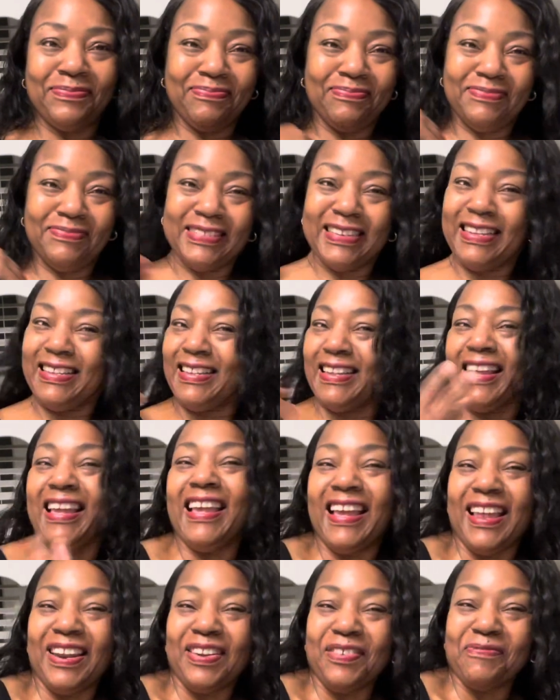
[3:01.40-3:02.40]
But I
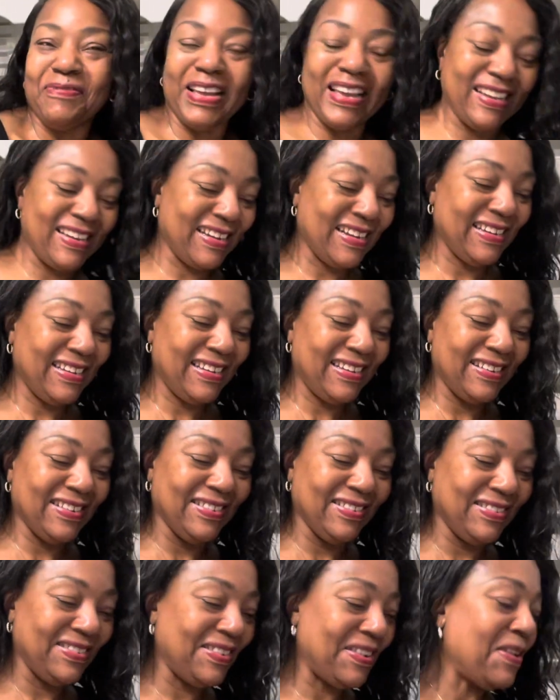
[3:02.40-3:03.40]
don't mind the
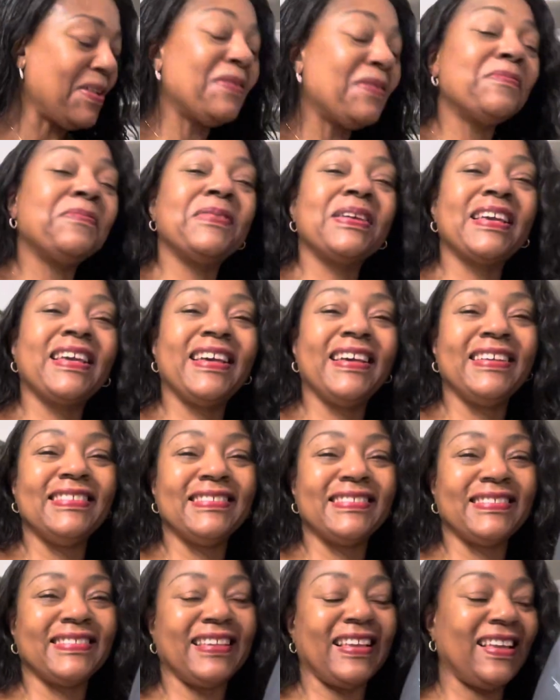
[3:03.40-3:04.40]
glitter because
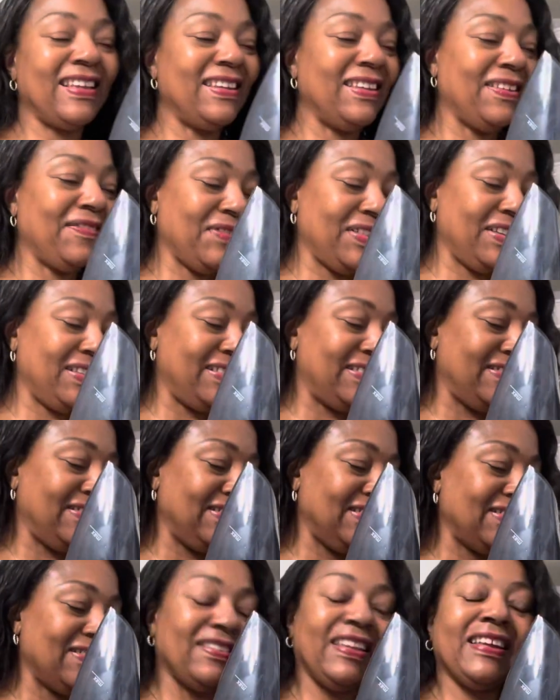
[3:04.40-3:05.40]
I love glitter,
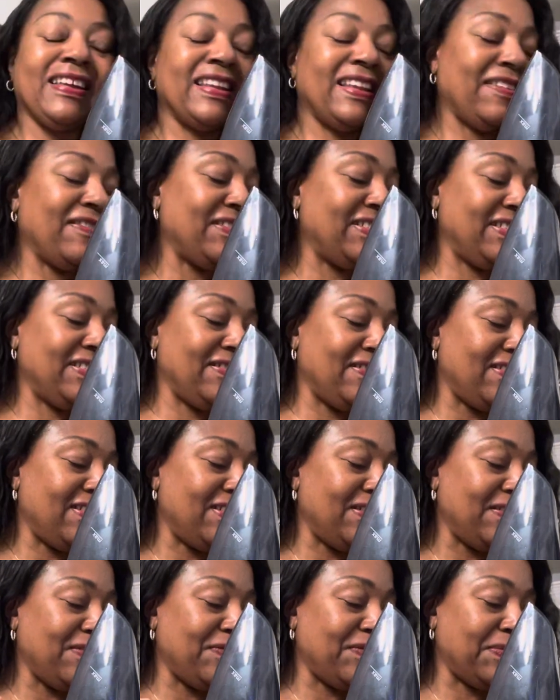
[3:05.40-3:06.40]
so I can have glitter all
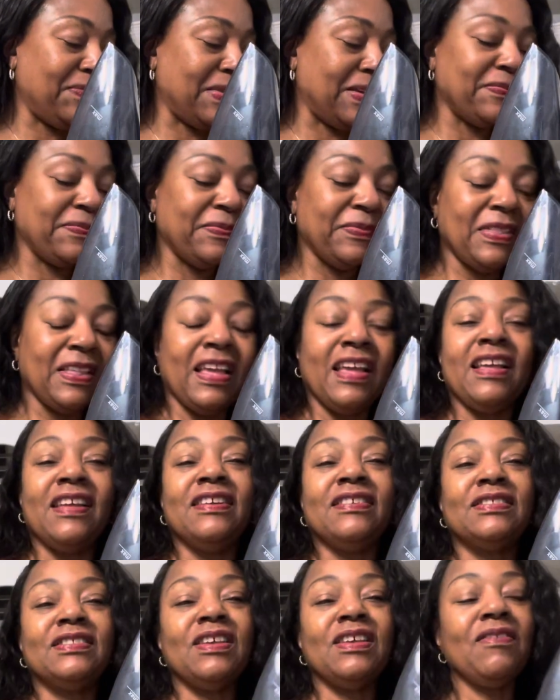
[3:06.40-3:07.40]
over me.
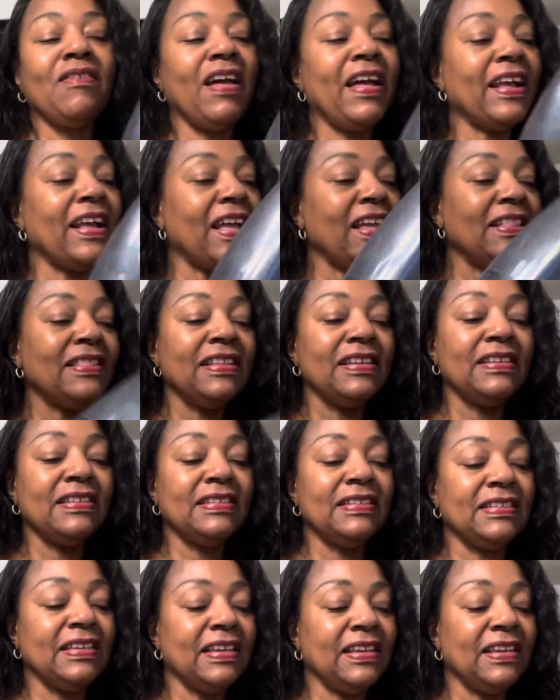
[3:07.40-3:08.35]
So I got this